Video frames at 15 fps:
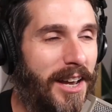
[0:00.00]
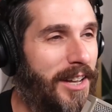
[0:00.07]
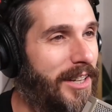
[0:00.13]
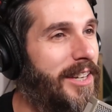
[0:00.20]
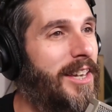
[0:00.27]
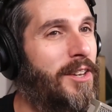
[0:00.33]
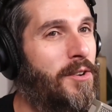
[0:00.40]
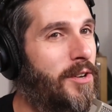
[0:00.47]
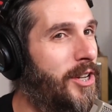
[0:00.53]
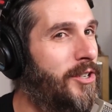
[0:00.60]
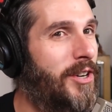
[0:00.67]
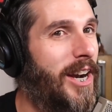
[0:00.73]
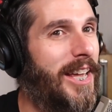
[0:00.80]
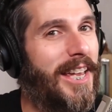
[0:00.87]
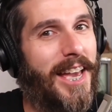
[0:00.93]
You can
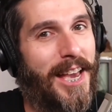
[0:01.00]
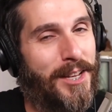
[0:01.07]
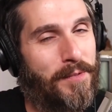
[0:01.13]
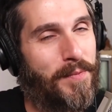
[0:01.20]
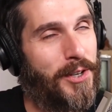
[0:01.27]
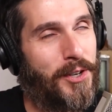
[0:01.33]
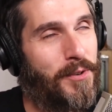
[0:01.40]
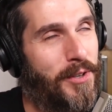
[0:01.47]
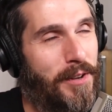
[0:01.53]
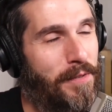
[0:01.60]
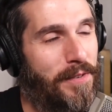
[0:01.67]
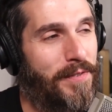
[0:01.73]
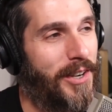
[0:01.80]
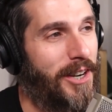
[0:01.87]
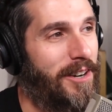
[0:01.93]
try to guess, but you'll
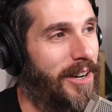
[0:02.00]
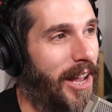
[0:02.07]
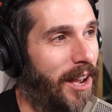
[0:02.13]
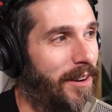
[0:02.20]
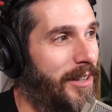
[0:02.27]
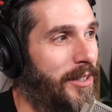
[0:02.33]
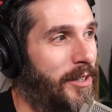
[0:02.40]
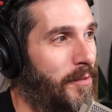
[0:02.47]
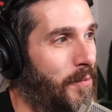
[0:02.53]
never figure it out. It's a